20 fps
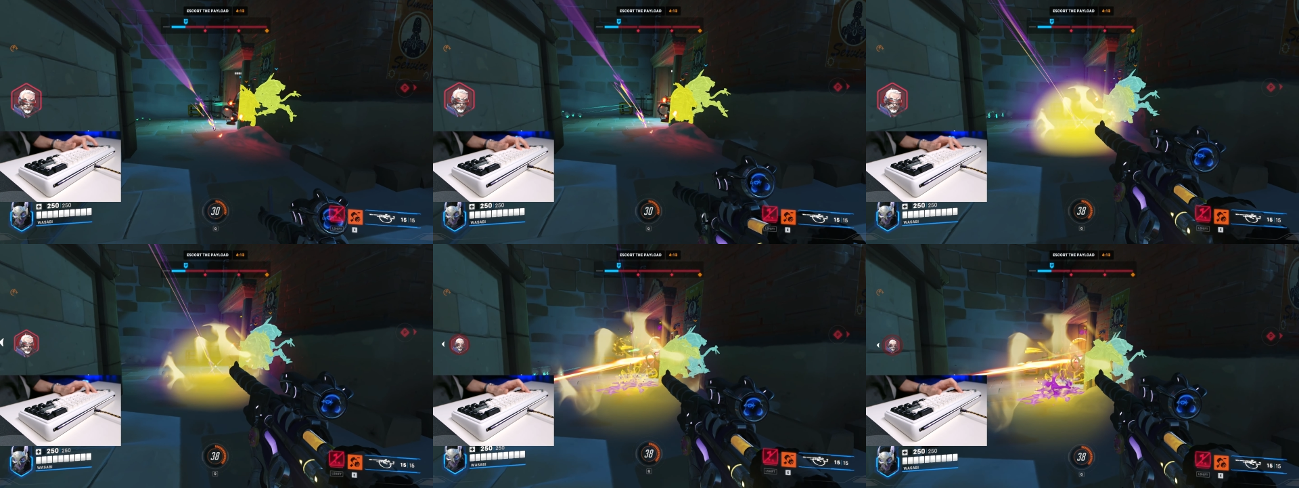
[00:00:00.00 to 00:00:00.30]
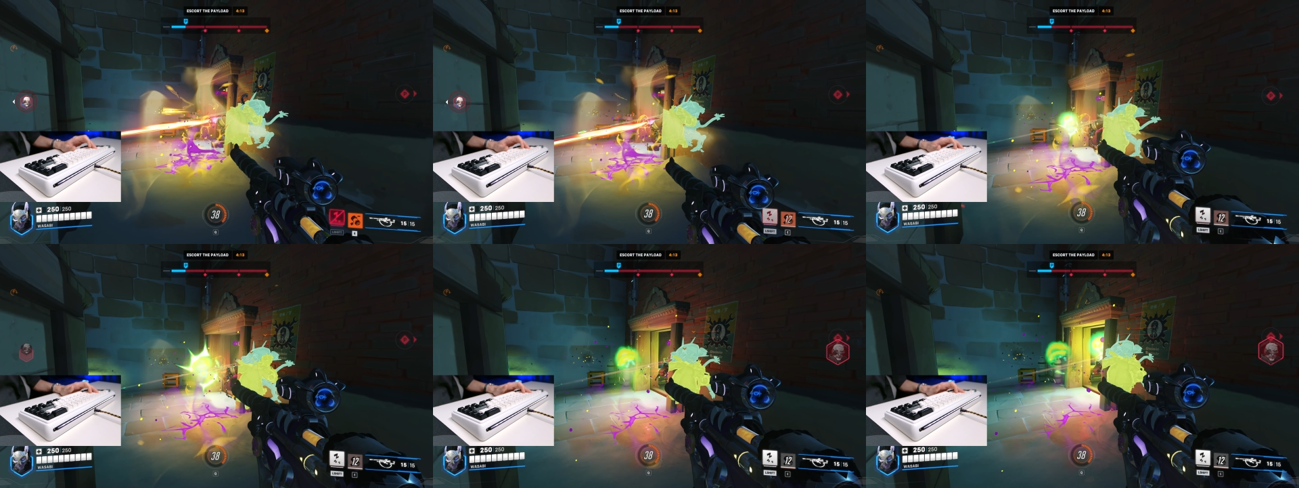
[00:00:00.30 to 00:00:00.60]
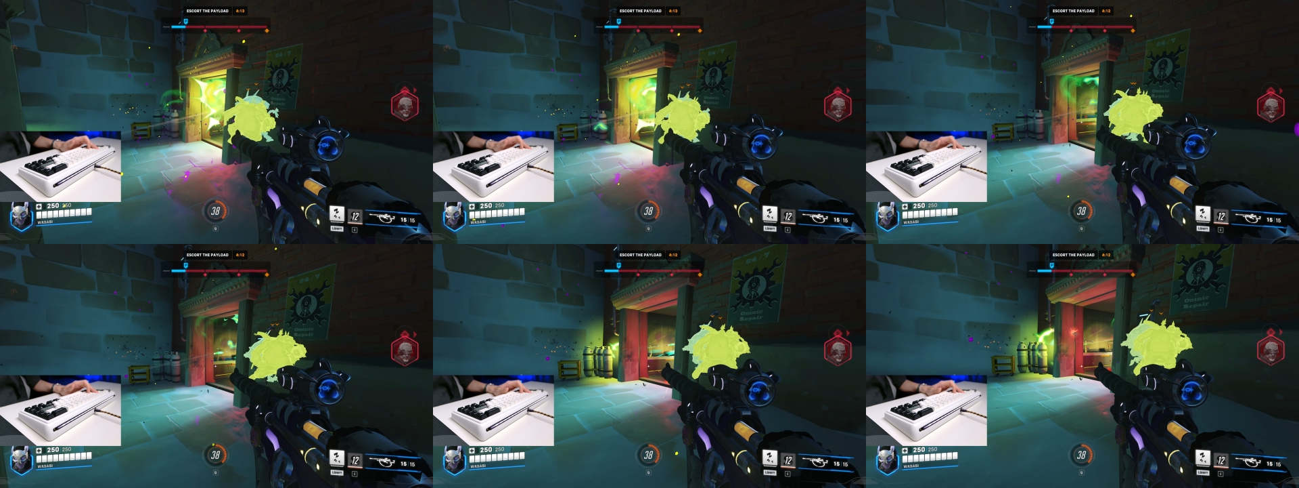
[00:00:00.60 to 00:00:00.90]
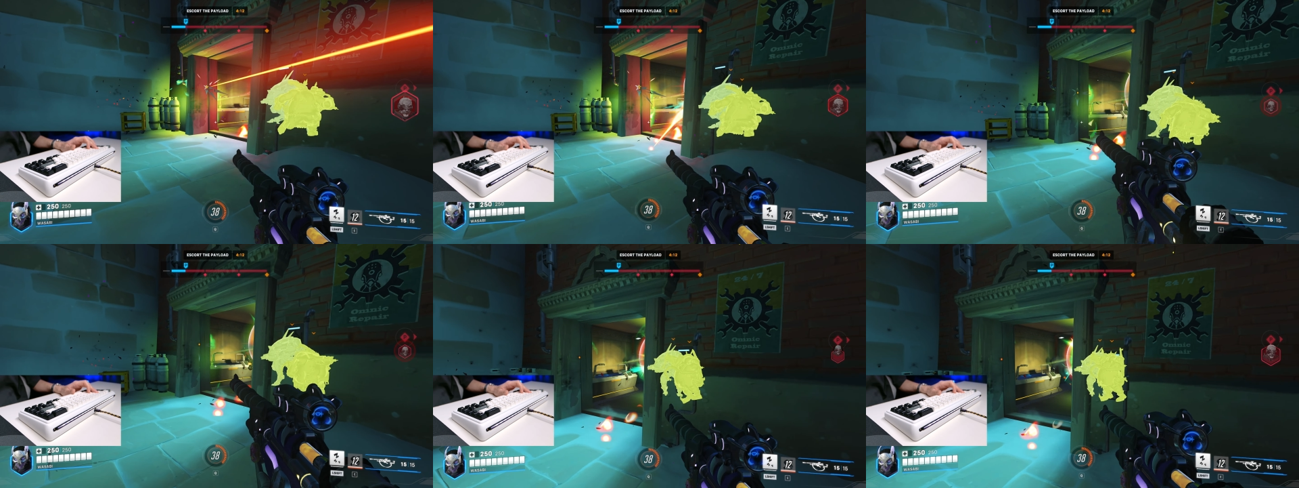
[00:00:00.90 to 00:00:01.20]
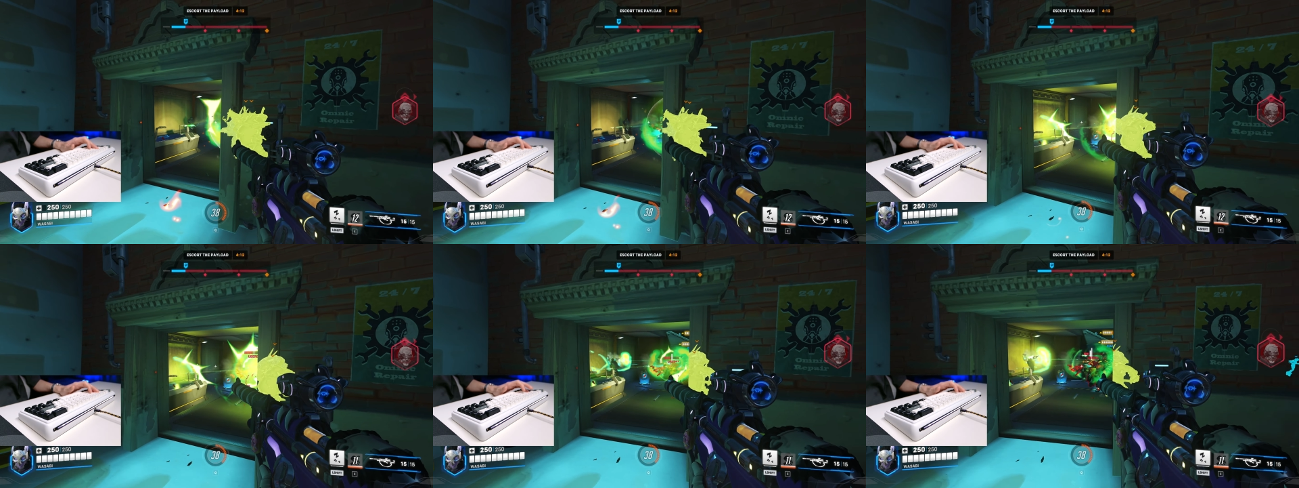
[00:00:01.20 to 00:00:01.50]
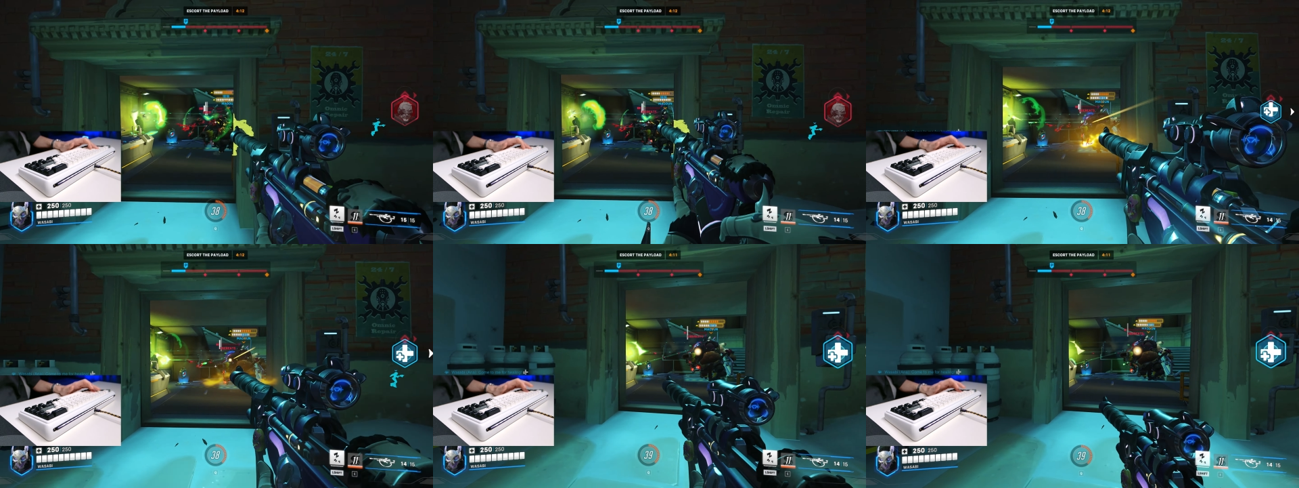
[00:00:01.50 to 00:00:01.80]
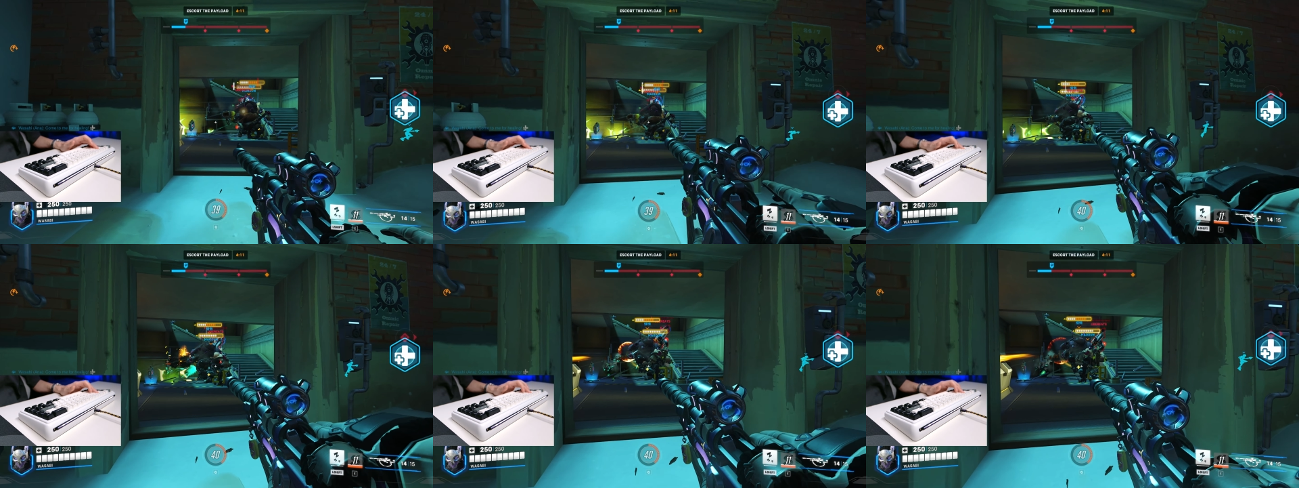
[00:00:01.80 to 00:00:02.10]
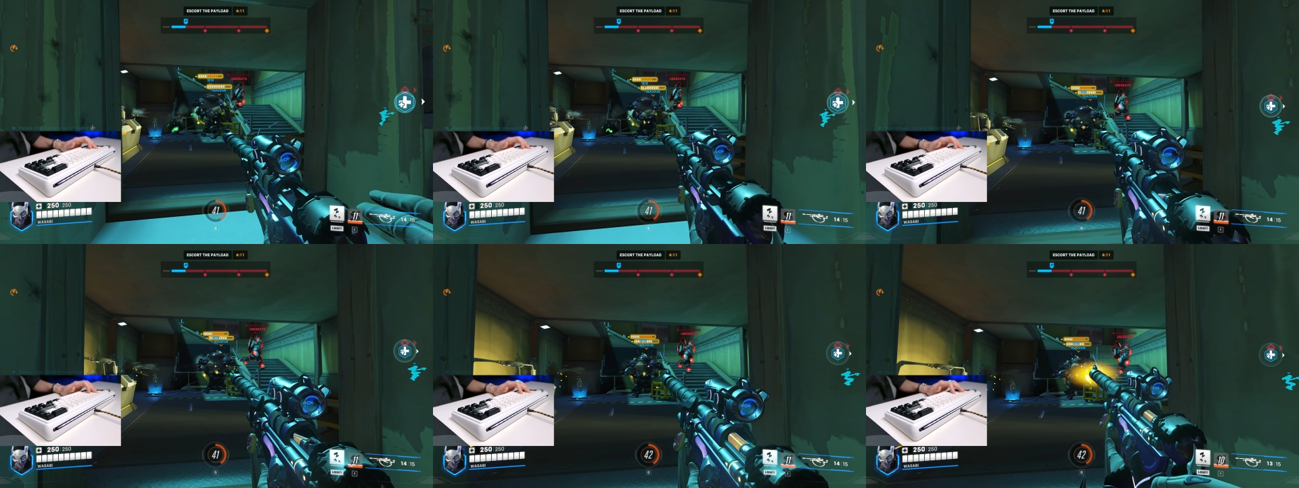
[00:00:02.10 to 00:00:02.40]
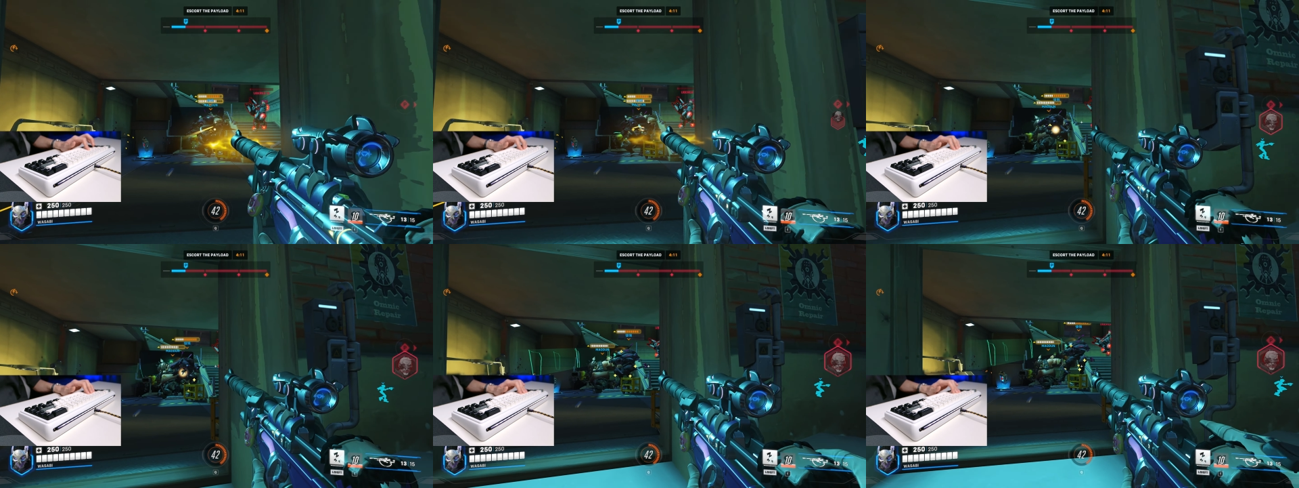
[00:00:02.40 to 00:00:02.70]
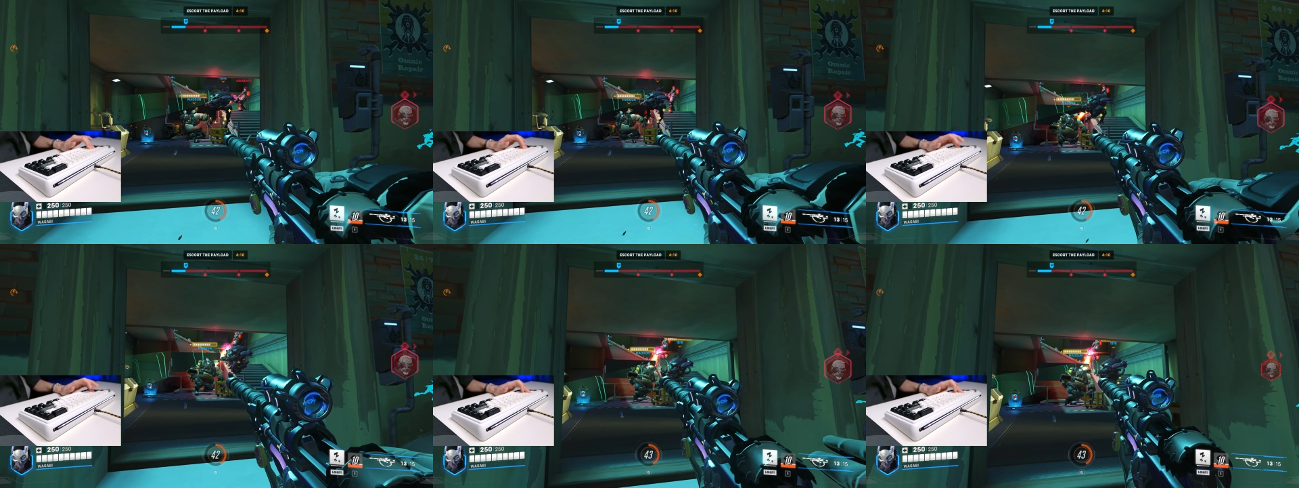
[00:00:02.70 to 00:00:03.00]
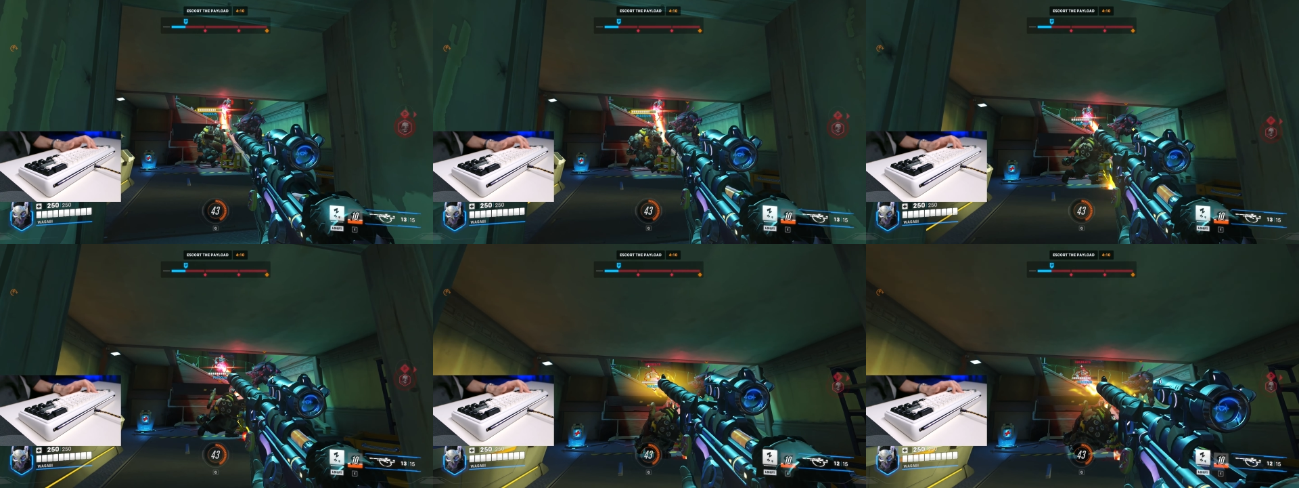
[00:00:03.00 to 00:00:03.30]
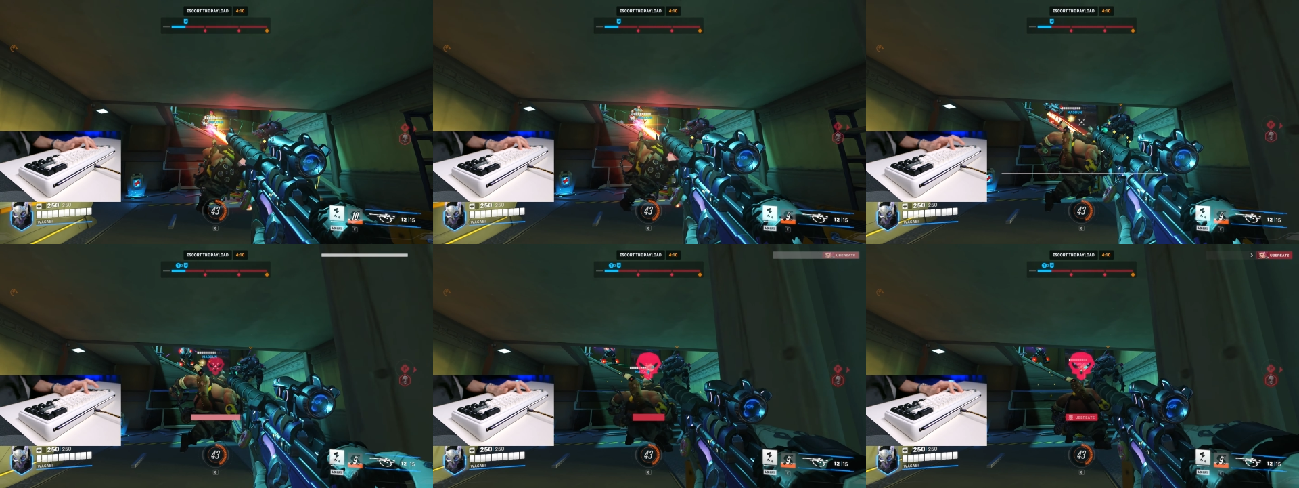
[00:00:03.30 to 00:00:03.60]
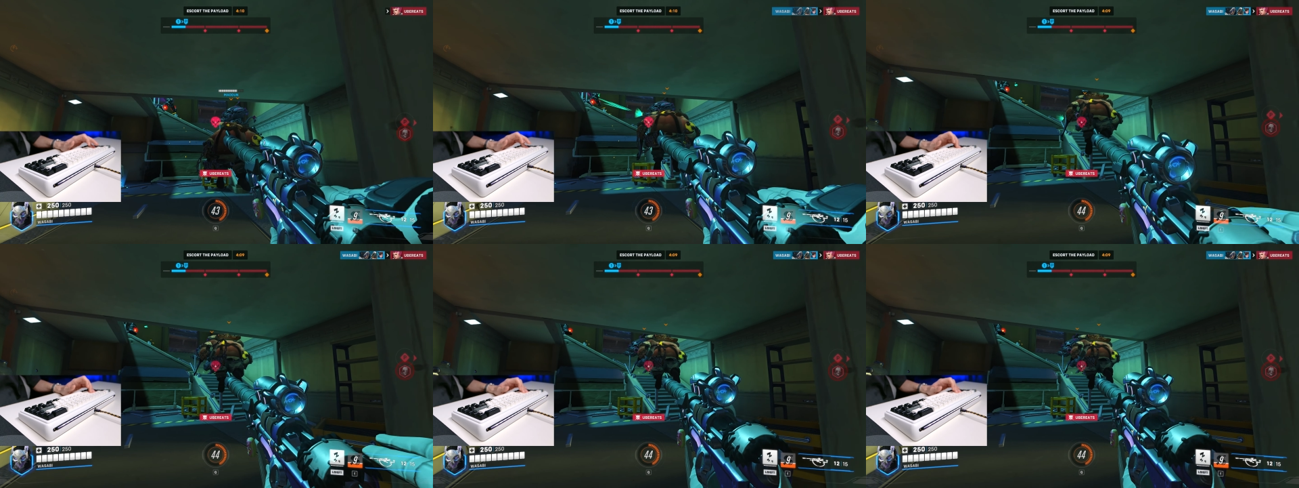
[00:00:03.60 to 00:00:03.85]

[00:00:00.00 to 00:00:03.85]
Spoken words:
Nobody's mouth can be seen.